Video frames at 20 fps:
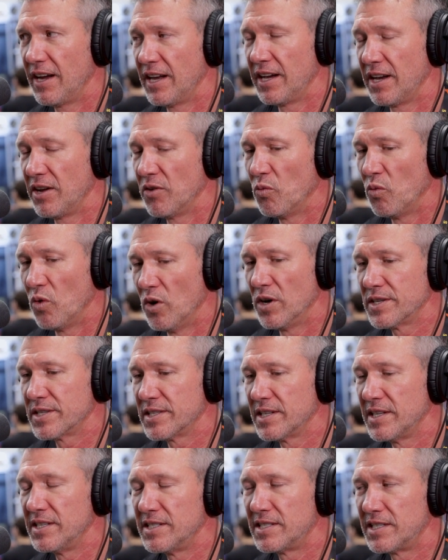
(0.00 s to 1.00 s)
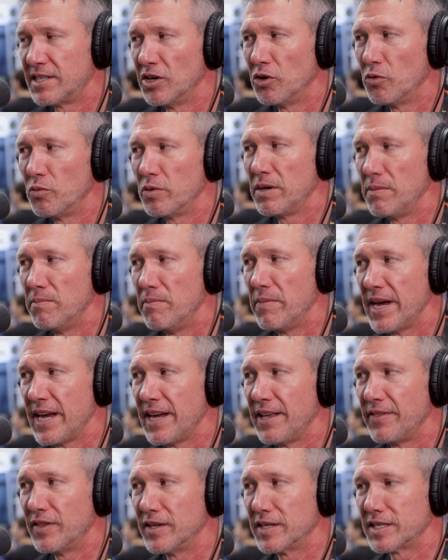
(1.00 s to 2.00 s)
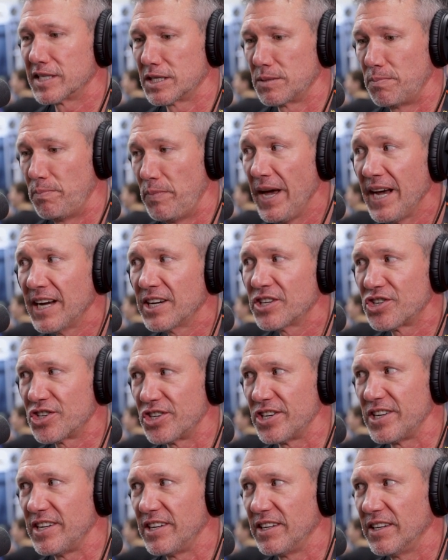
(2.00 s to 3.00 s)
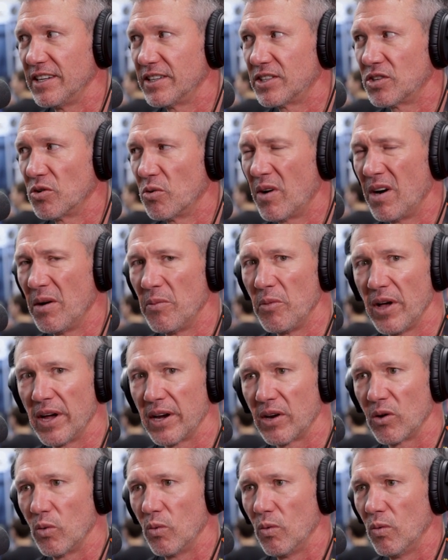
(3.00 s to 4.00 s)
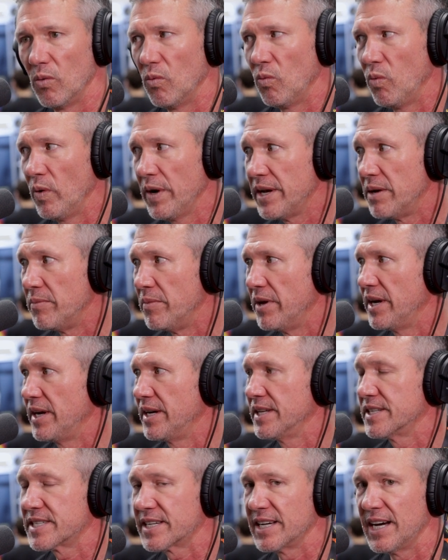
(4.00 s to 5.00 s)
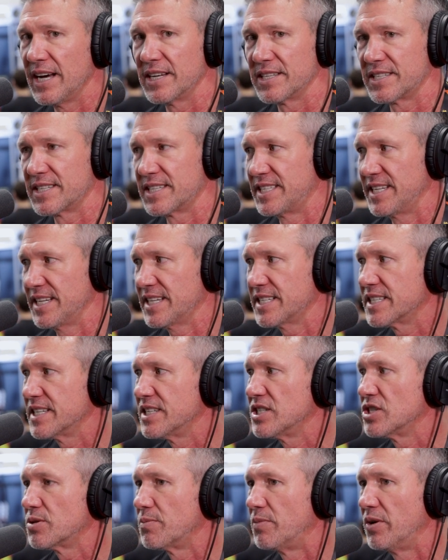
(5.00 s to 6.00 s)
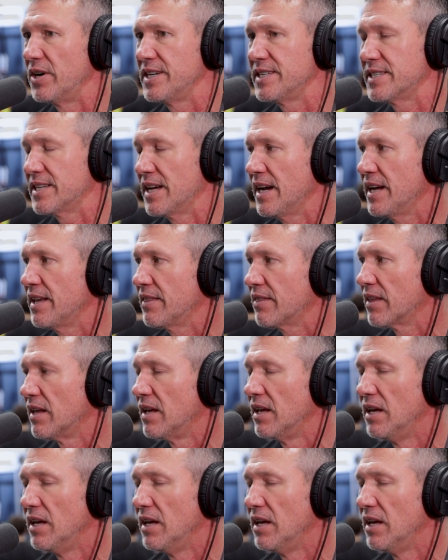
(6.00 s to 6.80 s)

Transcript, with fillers: And it wasn't until we made the spec sheet to where I'm like, wait a minute, it's got a six inch brace height.